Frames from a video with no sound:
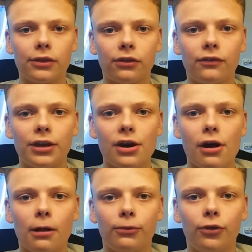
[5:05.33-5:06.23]
If this
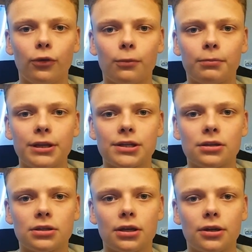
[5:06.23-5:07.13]
video helped you, please
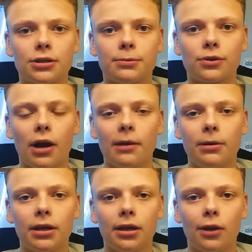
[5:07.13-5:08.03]
consider
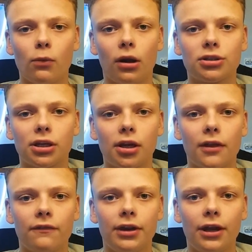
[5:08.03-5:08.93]
subscribing and watching
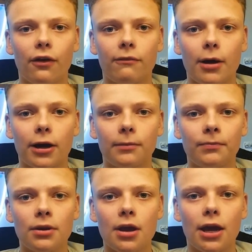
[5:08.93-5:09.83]
another video of mine.
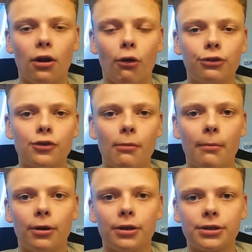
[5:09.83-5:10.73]
And always
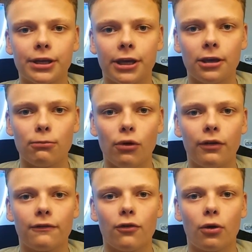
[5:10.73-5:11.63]
remember to keep
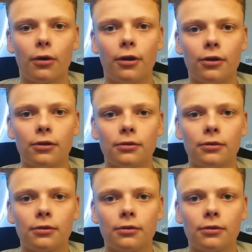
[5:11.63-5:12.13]
moving forward.